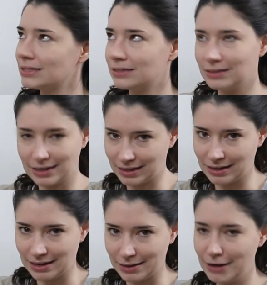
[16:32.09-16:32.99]
stunning
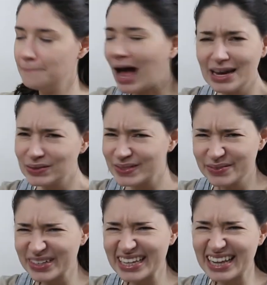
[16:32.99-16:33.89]
color. I also
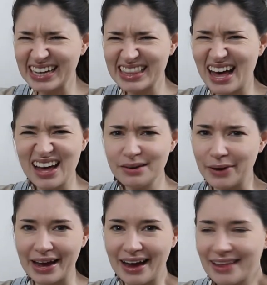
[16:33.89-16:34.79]
really like the
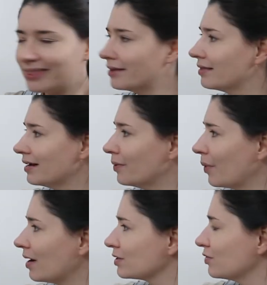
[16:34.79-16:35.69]
hardware. I think that it
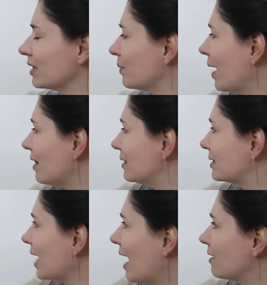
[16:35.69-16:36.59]
works really well.
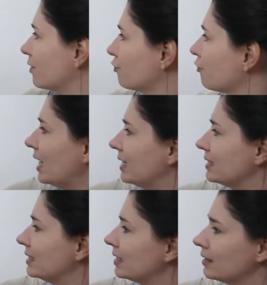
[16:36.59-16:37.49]
It's kind of ties
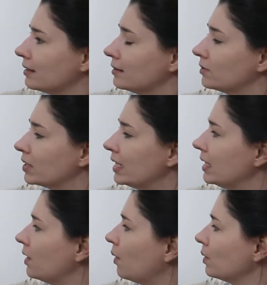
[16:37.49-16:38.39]
into the little
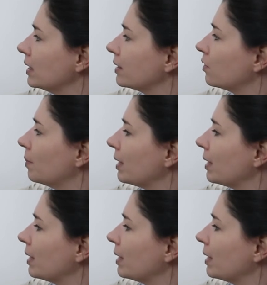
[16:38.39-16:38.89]
keyhole a little